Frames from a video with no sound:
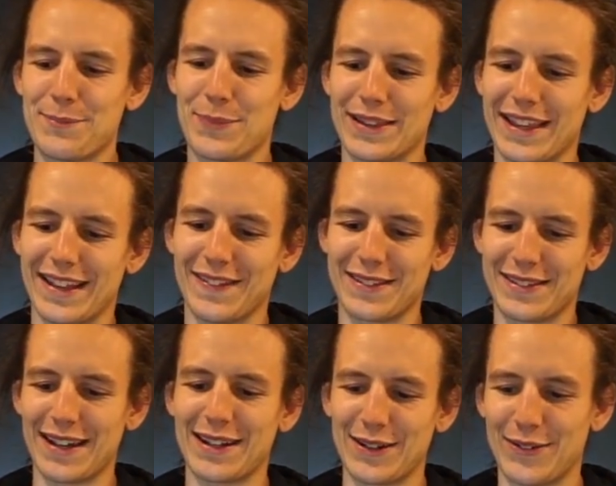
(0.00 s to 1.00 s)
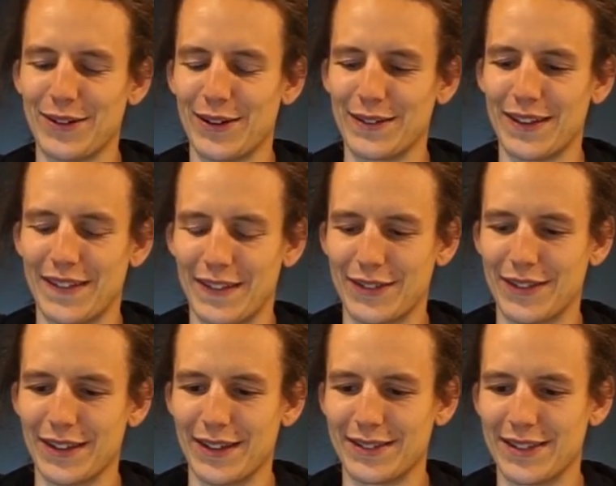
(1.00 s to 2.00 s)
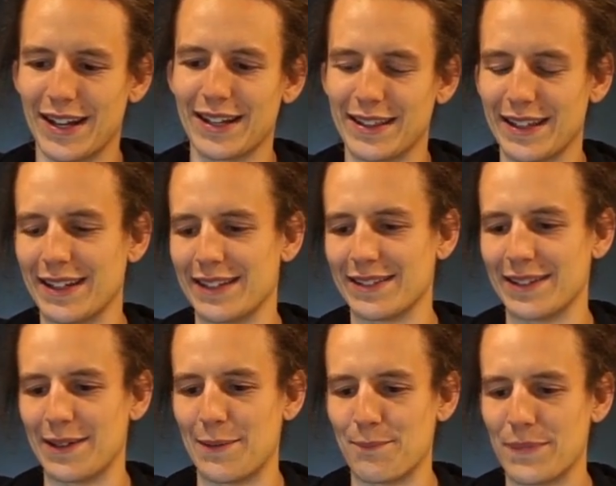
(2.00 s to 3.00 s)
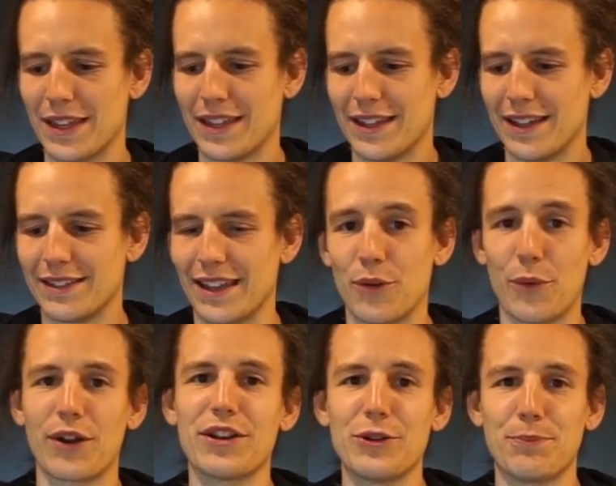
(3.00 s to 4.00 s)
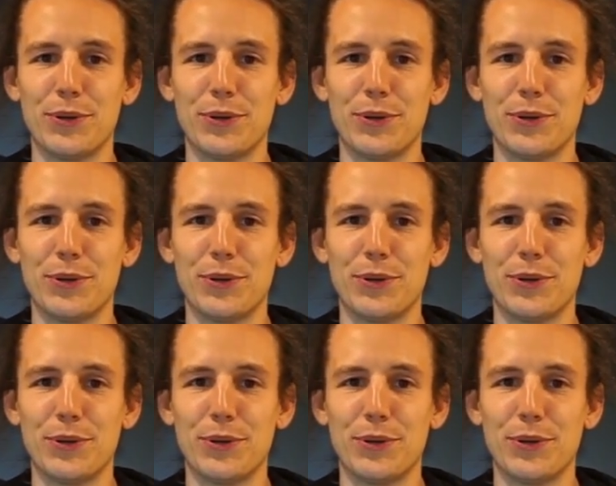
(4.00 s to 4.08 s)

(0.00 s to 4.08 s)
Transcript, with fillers: But then the second, and then the, second thing is, um, is like, where do you